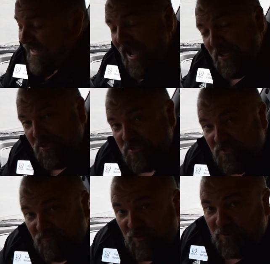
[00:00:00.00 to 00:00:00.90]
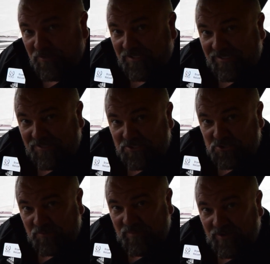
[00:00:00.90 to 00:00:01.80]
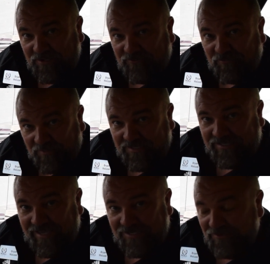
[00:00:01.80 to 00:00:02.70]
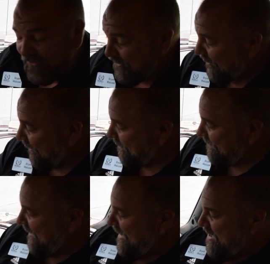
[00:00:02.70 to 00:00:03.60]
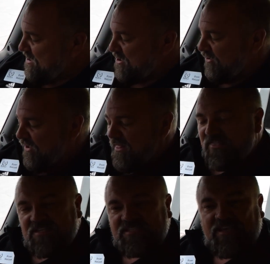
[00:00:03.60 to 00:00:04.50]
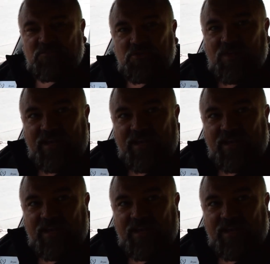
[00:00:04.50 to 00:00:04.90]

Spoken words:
I use it frequently on the trip out here from Indiana to New York. So this gives you an